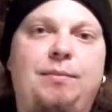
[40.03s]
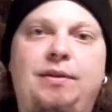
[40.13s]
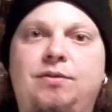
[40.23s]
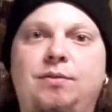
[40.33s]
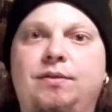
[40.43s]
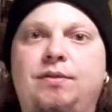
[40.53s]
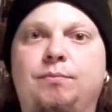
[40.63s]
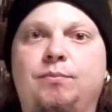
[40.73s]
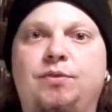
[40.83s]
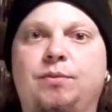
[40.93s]
He's doing
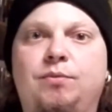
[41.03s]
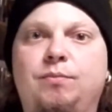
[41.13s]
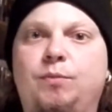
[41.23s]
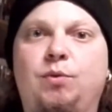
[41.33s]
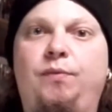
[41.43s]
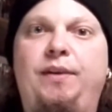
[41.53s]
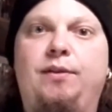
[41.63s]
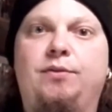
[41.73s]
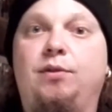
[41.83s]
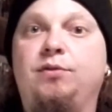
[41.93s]
some some cool
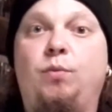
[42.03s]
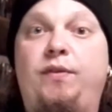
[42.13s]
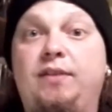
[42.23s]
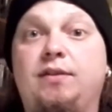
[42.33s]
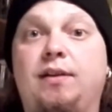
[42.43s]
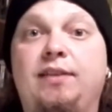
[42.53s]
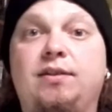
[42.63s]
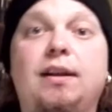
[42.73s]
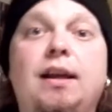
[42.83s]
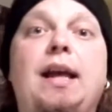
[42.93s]
videos also with his collection,